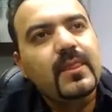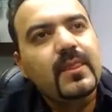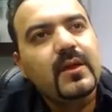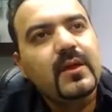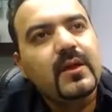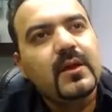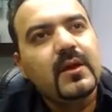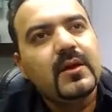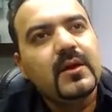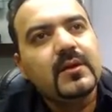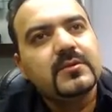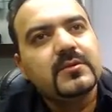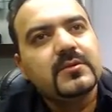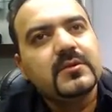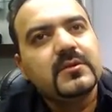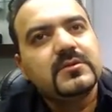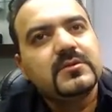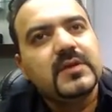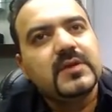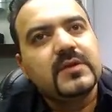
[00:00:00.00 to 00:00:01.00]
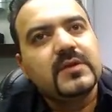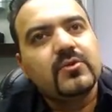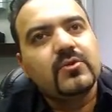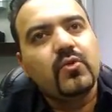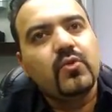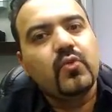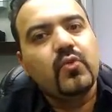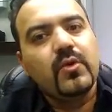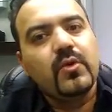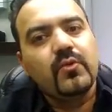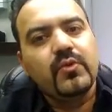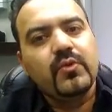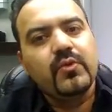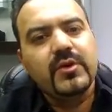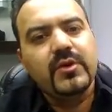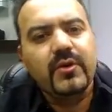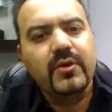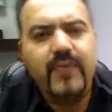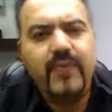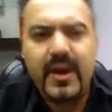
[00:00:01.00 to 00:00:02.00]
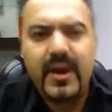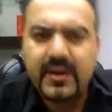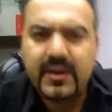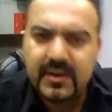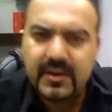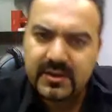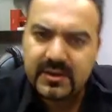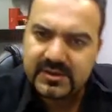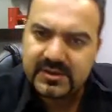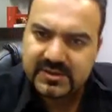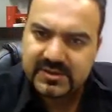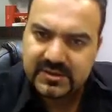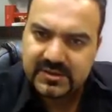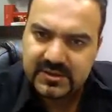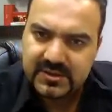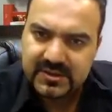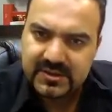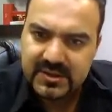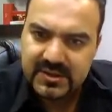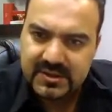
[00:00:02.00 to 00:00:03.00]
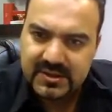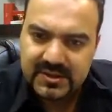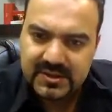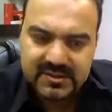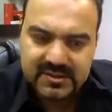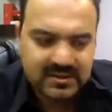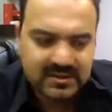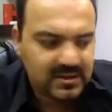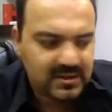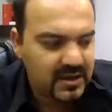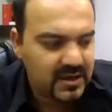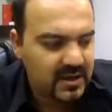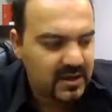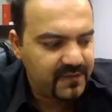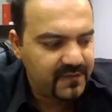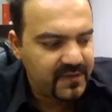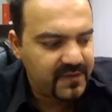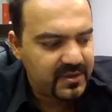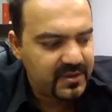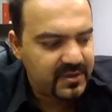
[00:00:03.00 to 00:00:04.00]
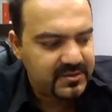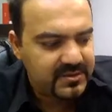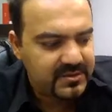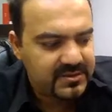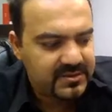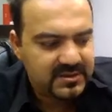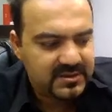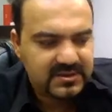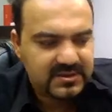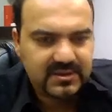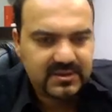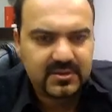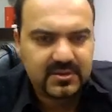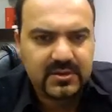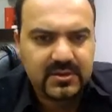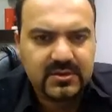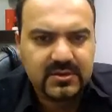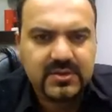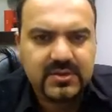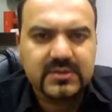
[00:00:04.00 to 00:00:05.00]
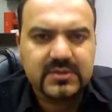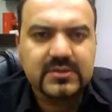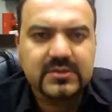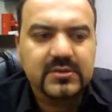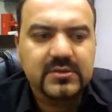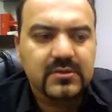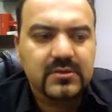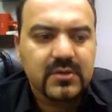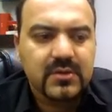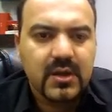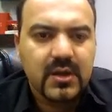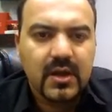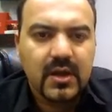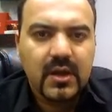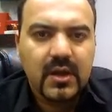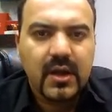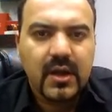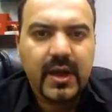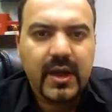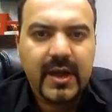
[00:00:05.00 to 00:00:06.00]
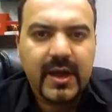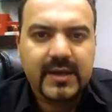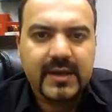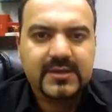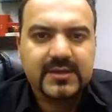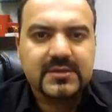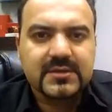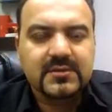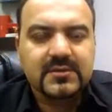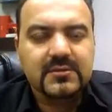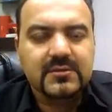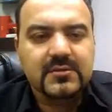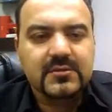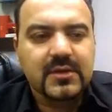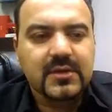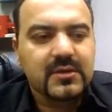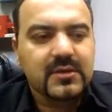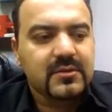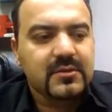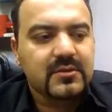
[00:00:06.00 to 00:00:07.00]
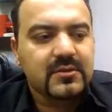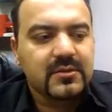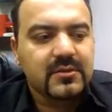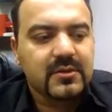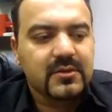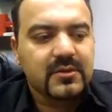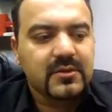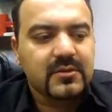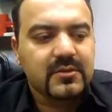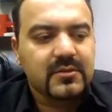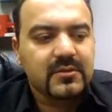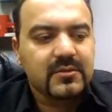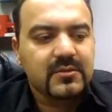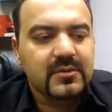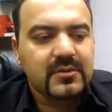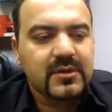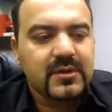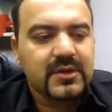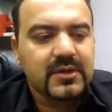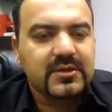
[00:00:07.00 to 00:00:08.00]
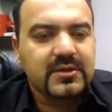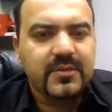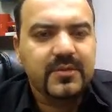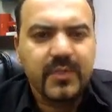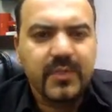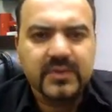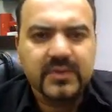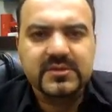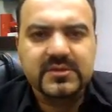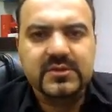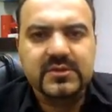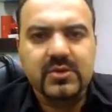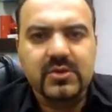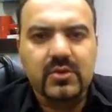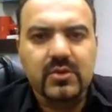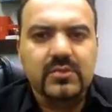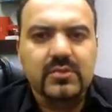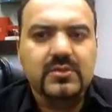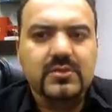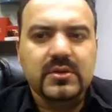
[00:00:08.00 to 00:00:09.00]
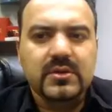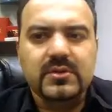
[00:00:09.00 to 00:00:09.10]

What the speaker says: that we're not radicalists and things like this. If it commits these acts, then it debunks its whole,